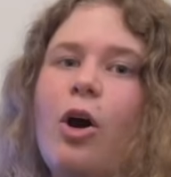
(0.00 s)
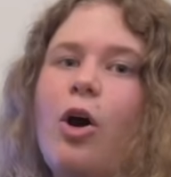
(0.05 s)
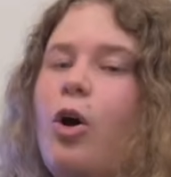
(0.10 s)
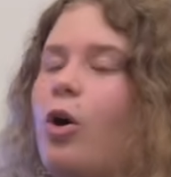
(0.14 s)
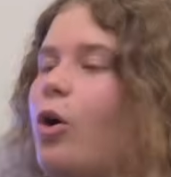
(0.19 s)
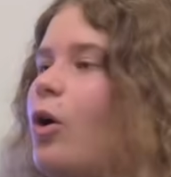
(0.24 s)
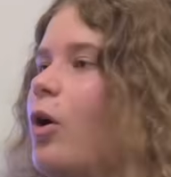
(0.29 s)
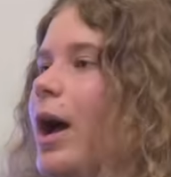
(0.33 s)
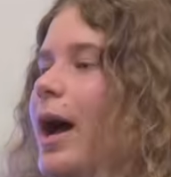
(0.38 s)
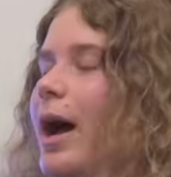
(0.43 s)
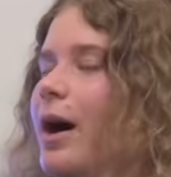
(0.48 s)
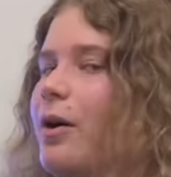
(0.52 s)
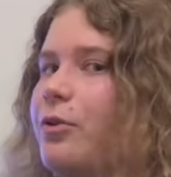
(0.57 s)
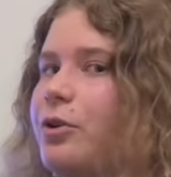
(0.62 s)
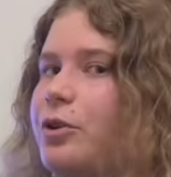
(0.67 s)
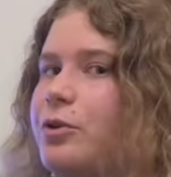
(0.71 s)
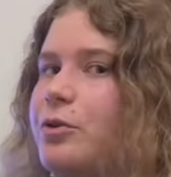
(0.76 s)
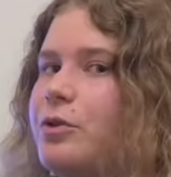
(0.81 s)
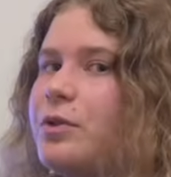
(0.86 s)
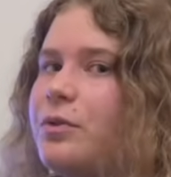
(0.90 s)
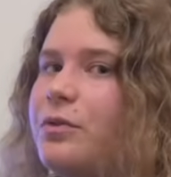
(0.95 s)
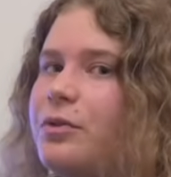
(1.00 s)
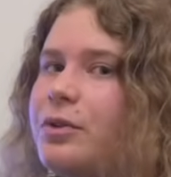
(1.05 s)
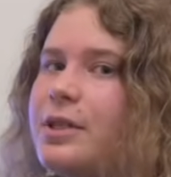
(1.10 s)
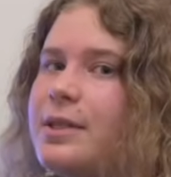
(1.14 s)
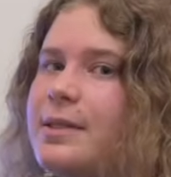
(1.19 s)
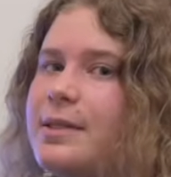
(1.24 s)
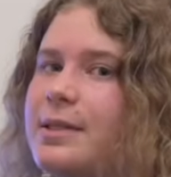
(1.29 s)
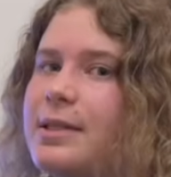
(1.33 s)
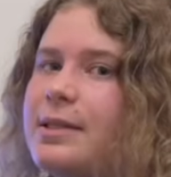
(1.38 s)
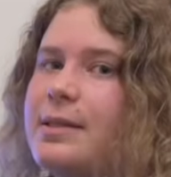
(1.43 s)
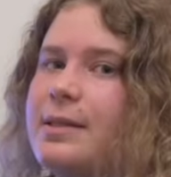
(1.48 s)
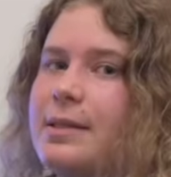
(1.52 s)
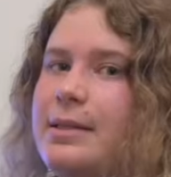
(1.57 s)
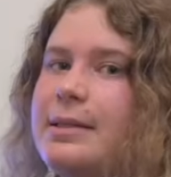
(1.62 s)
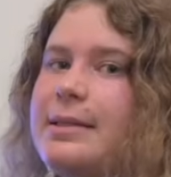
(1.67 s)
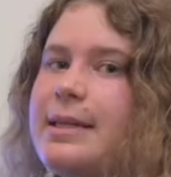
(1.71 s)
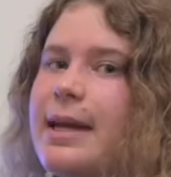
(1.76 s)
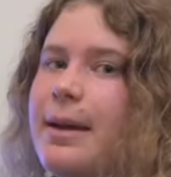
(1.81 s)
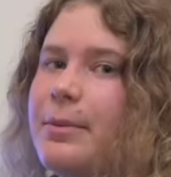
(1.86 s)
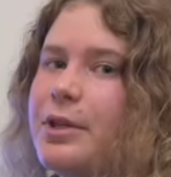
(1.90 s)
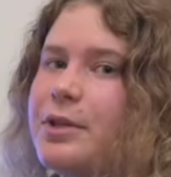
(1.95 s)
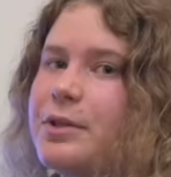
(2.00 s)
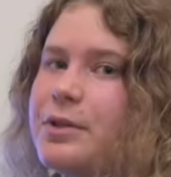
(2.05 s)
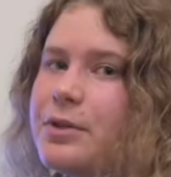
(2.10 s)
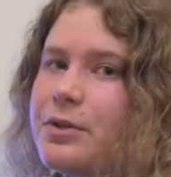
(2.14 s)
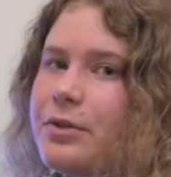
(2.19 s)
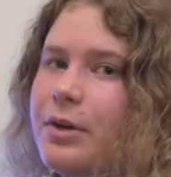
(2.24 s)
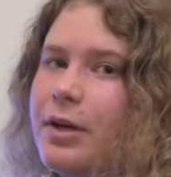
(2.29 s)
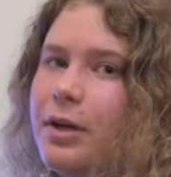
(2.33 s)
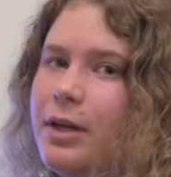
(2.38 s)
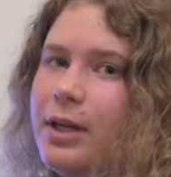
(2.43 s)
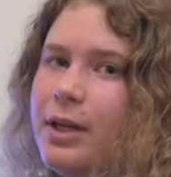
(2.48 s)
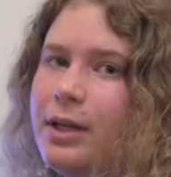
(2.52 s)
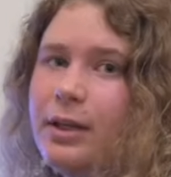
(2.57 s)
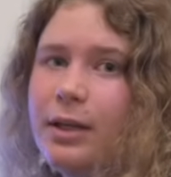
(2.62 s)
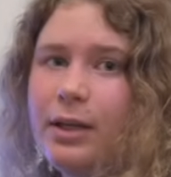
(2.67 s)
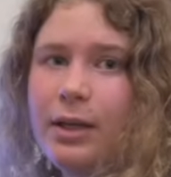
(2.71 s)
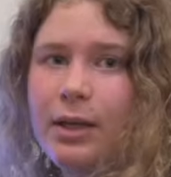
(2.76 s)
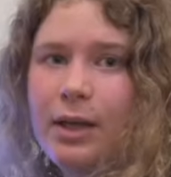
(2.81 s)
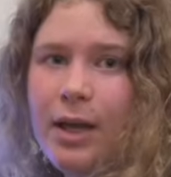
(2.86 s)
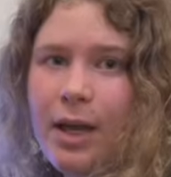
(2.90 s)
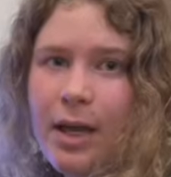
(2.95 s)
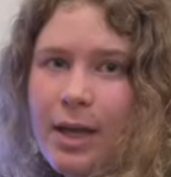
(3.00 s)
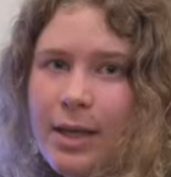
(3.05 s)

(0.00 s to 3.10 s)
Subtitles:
or how useful is this in demonstrating